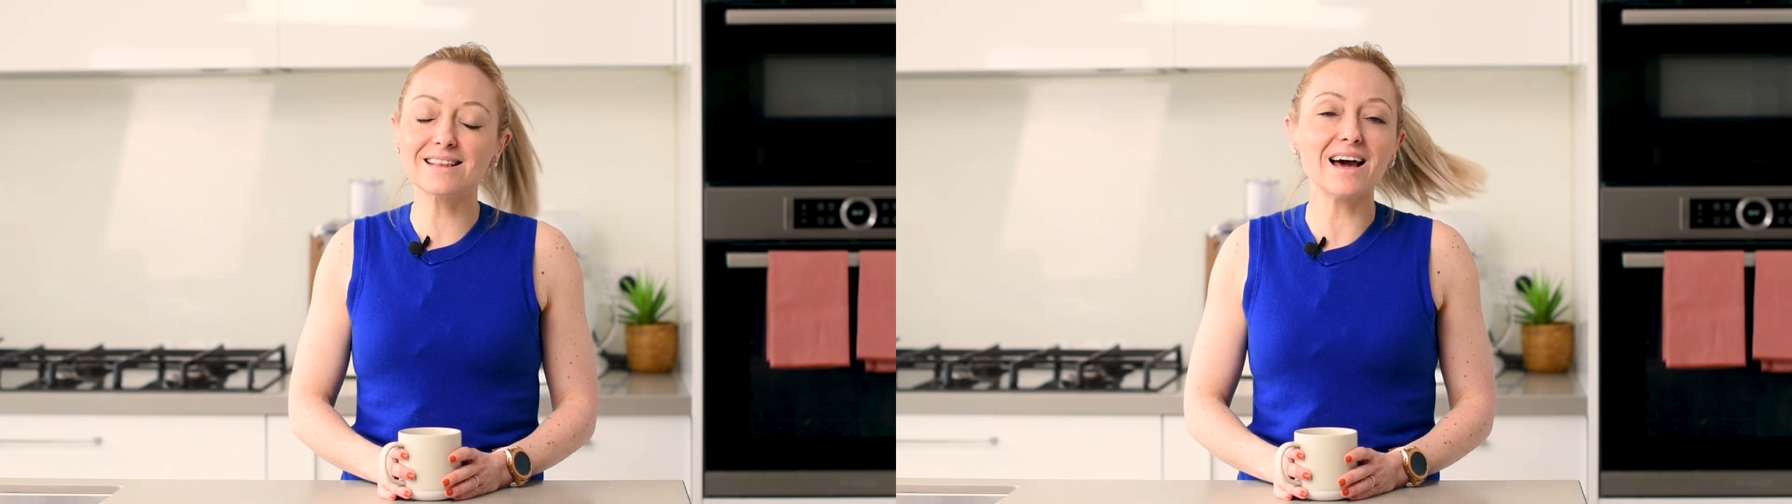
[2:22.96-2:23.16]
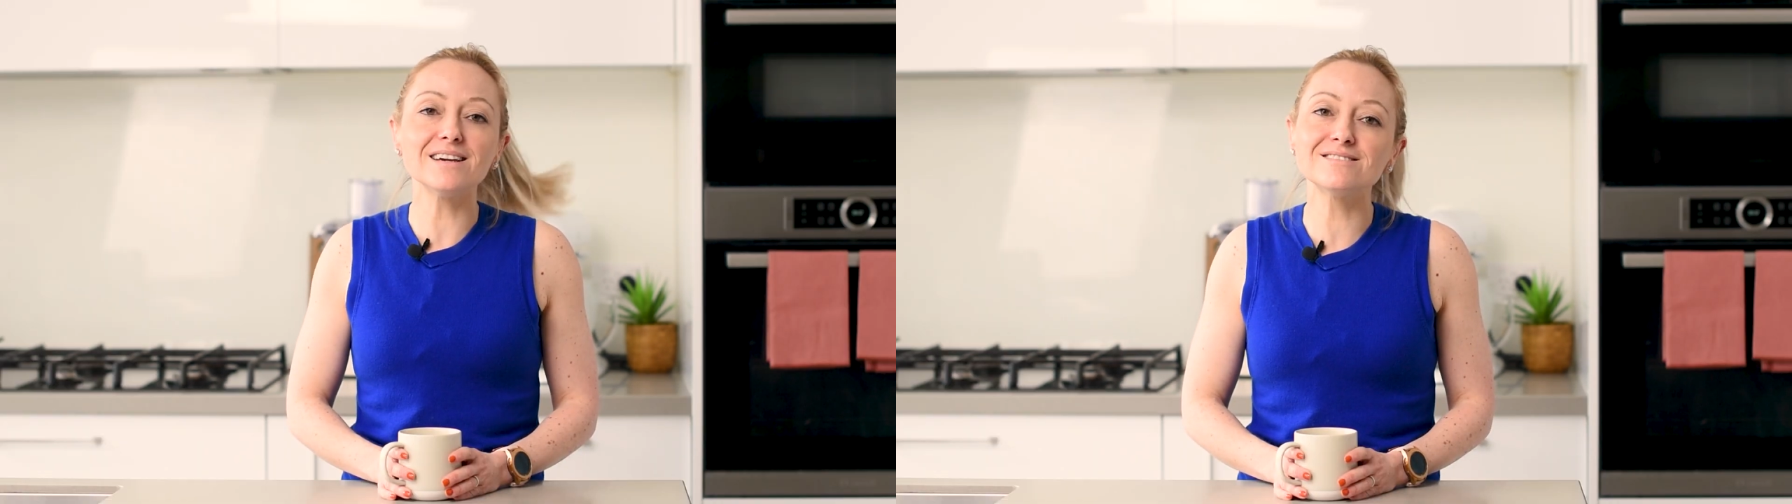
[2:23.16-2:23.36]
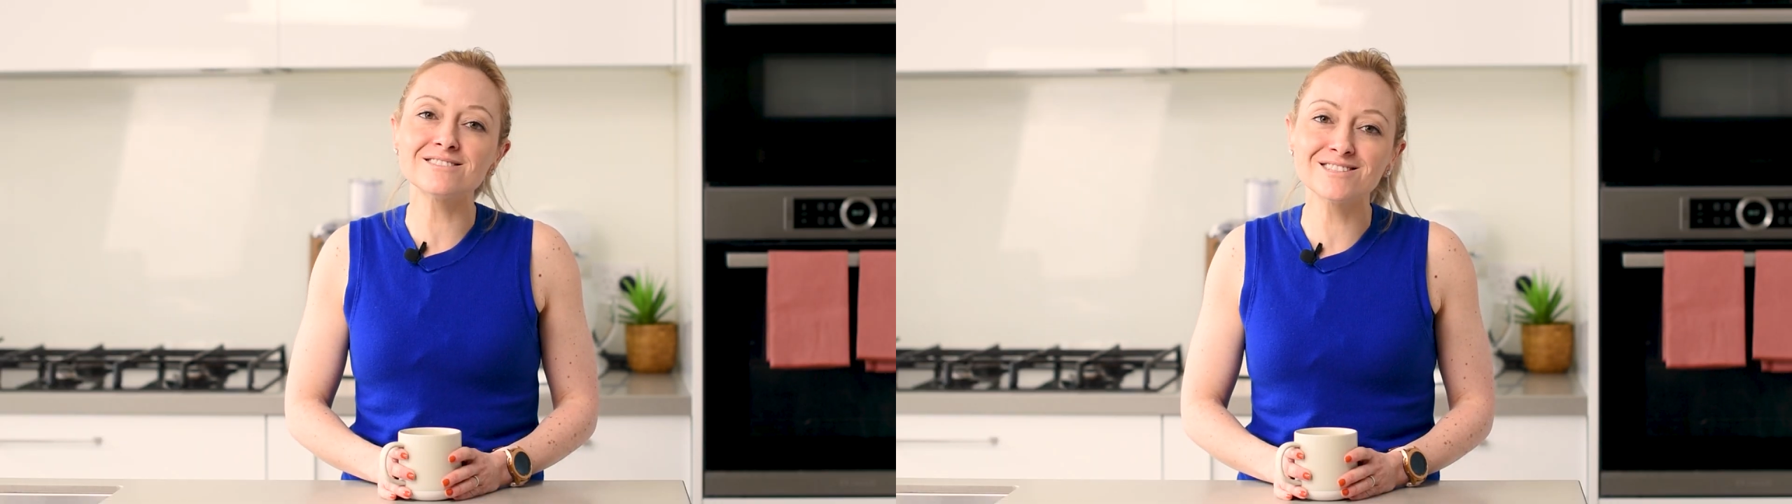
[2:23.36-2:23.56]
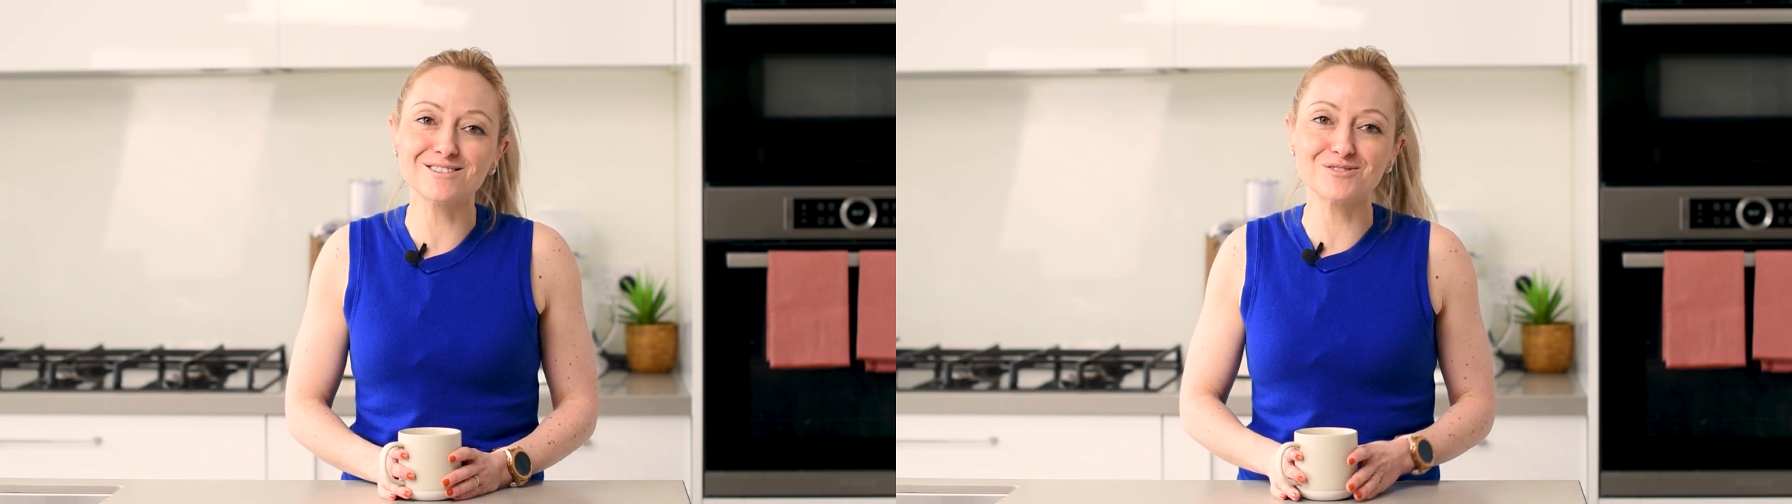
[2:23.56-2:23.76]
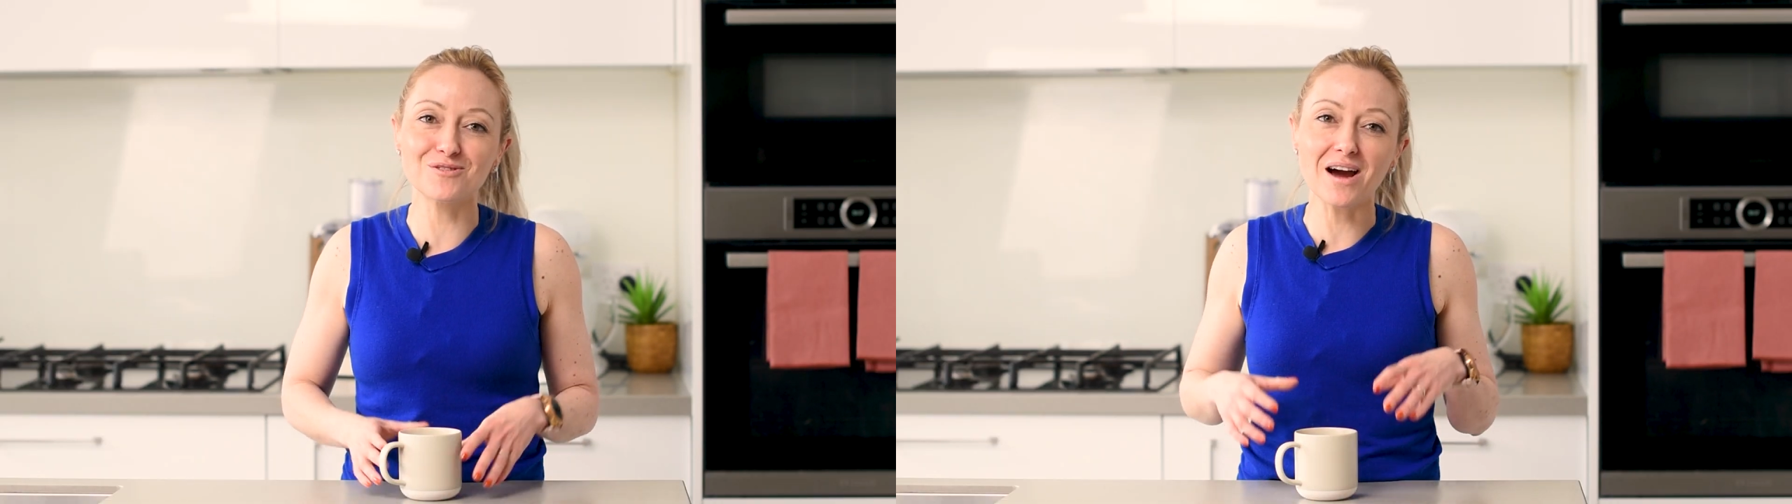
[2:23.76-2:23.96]
lightens
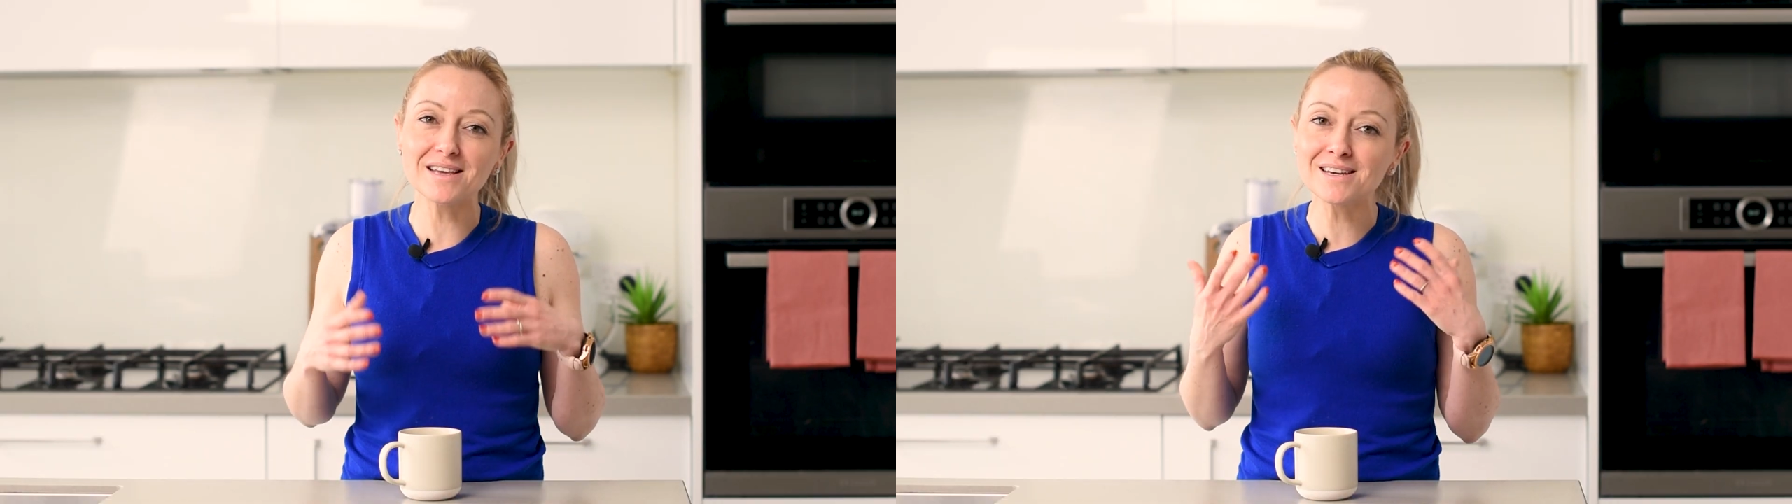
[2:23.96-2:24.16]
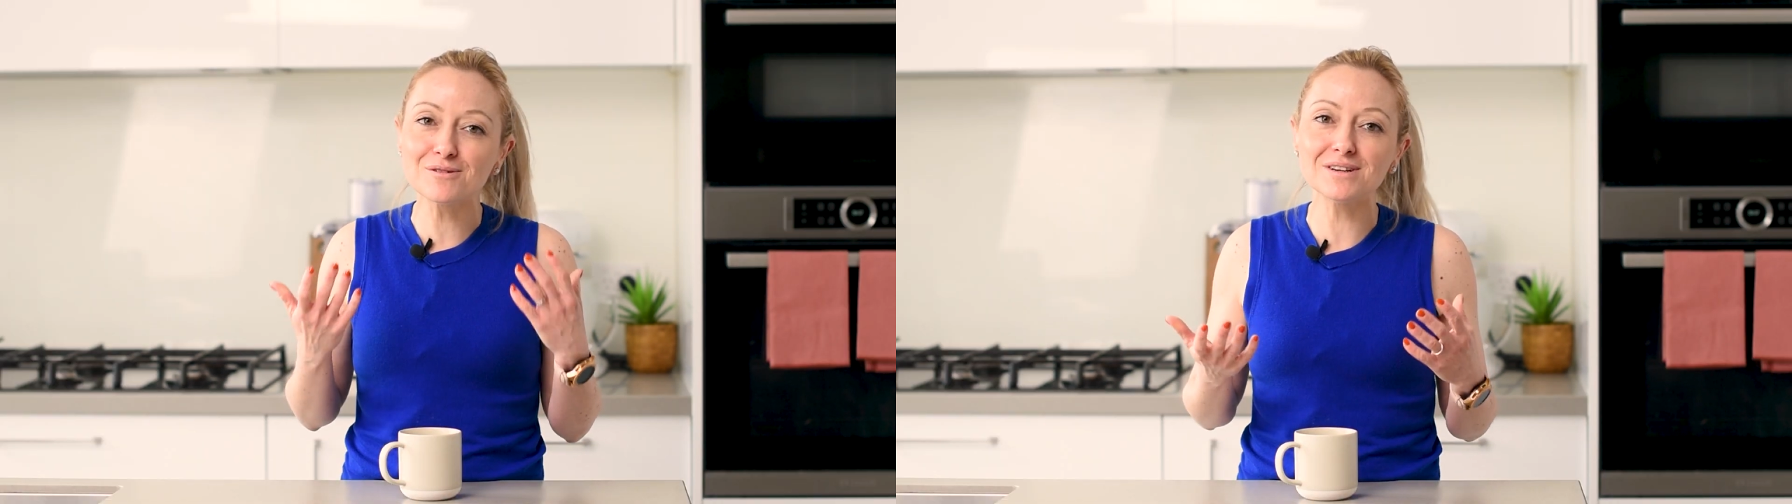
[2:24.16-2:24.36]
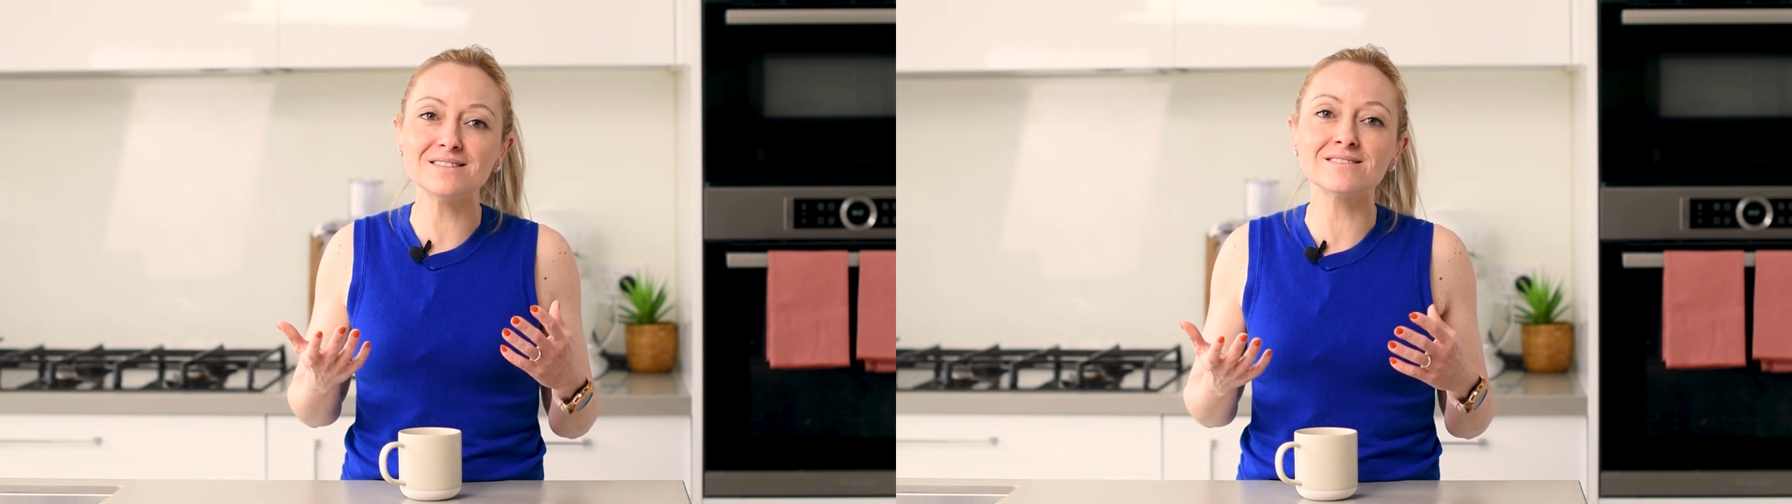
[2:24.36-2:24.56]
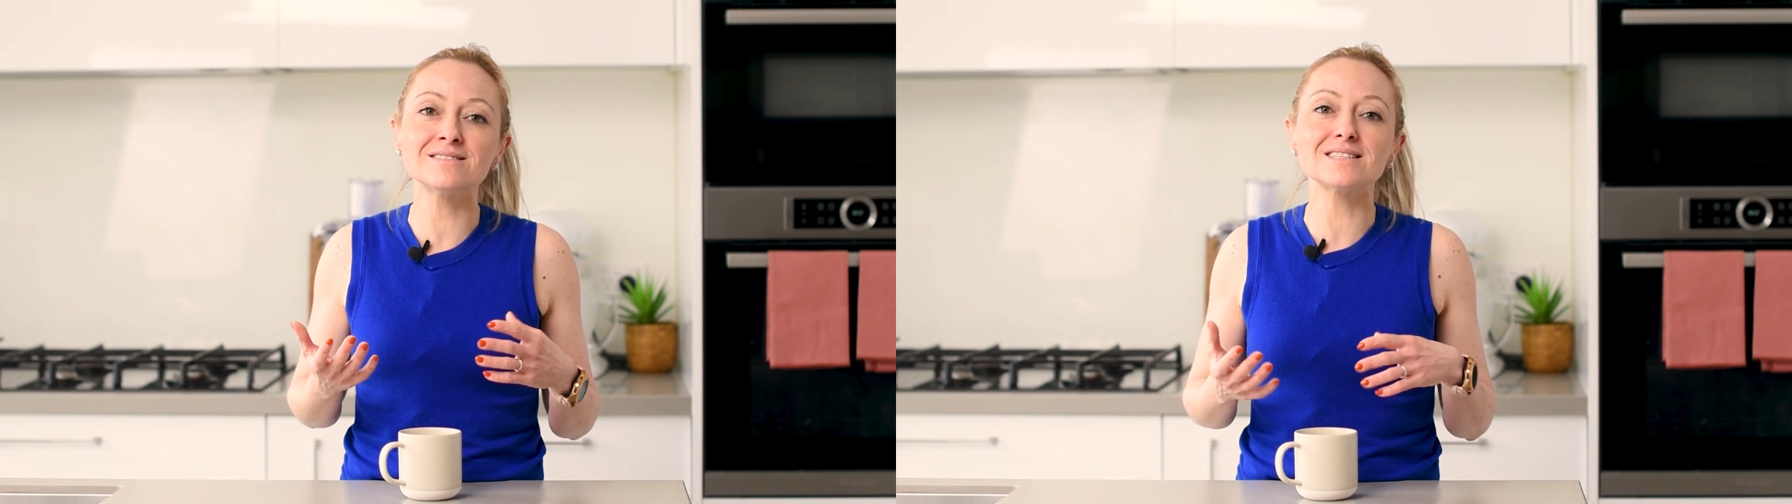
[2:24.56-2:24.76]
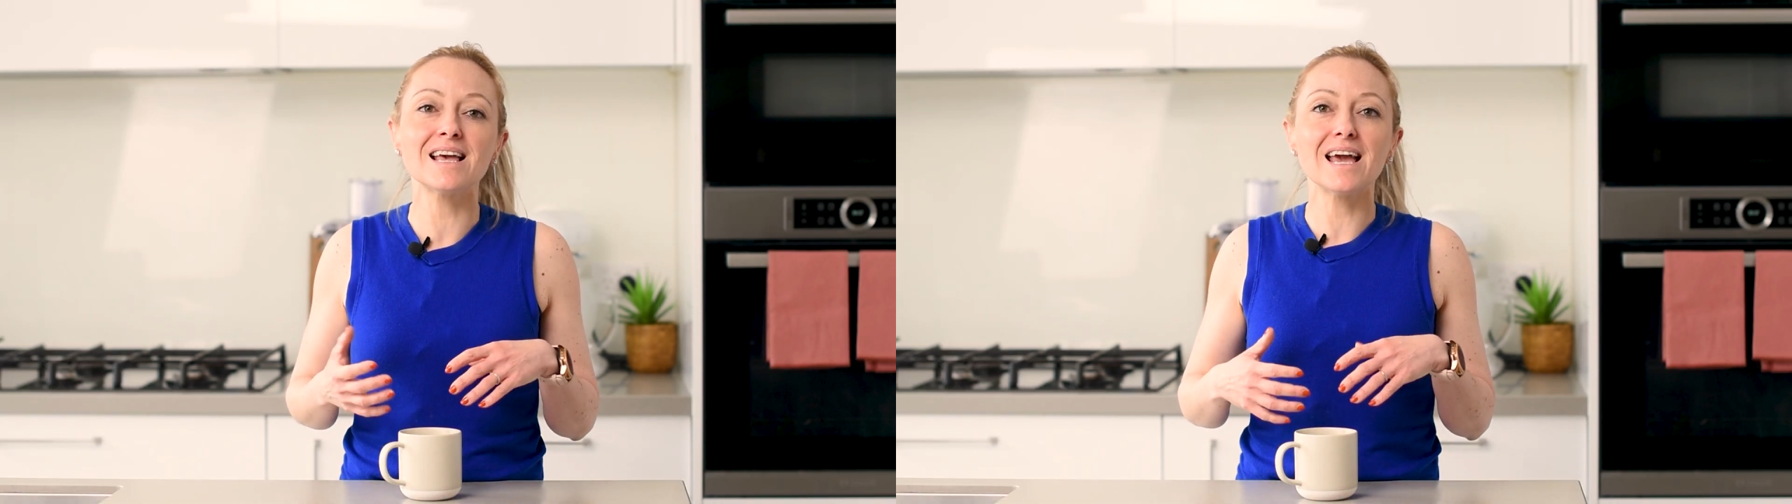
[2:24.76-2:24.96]
the dry
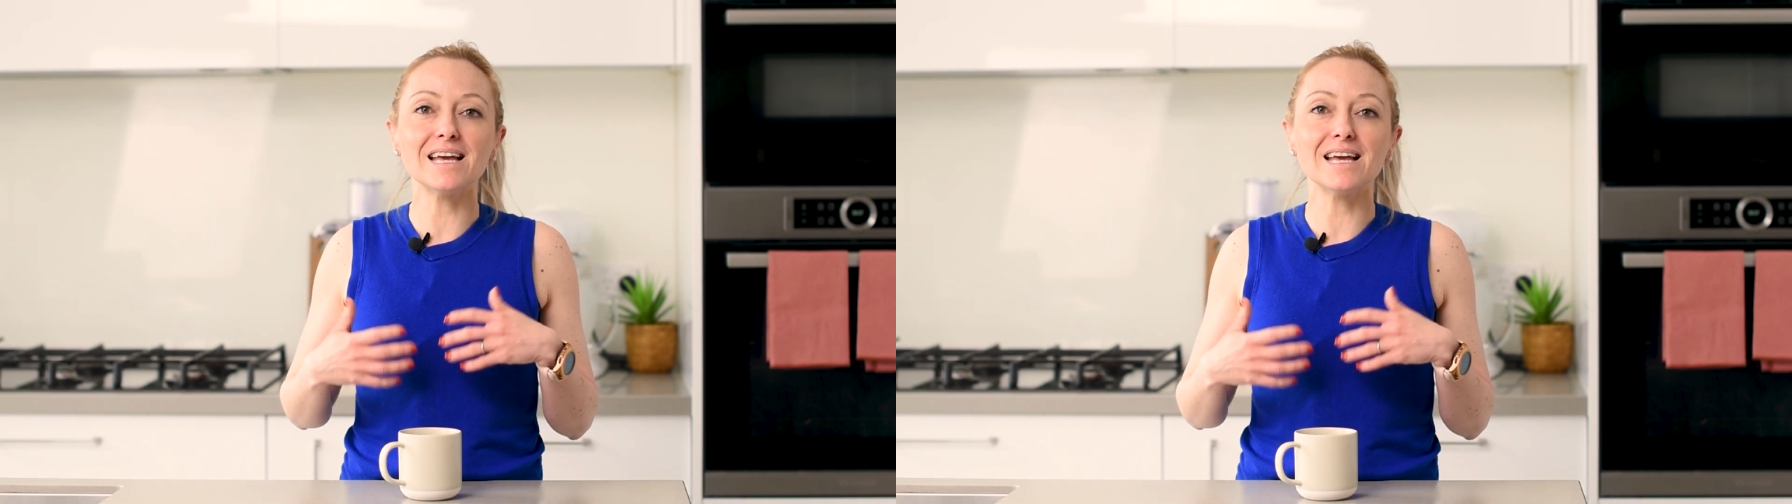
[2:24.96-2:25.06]
ingredients